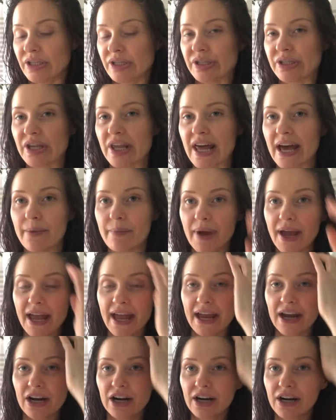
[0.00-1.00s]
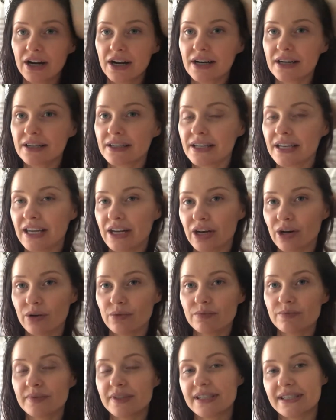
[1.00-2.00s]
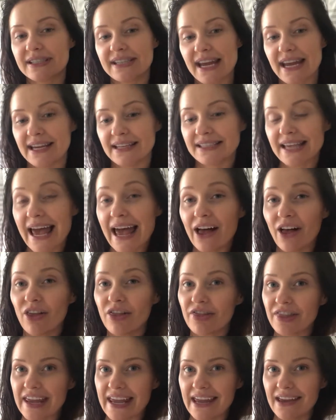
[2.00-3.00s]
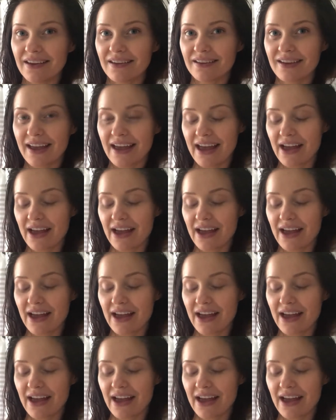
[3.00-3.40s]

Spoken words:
so that my hair, you know, stays healthy.